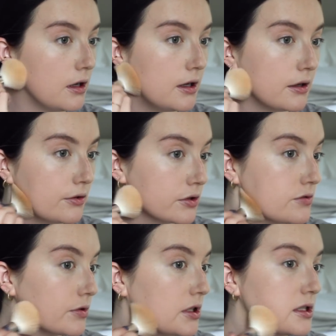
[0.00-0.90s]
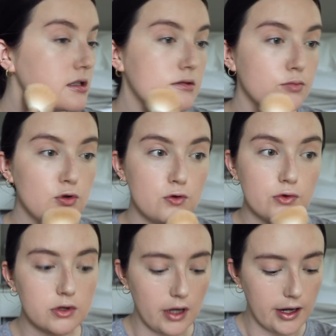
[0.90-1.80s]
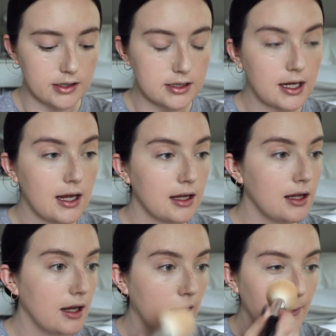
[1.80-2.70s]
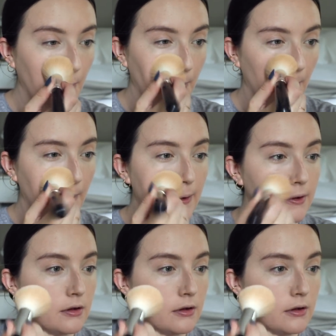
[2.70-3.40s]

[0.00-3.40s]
And it looks really smooth, not cakey at all.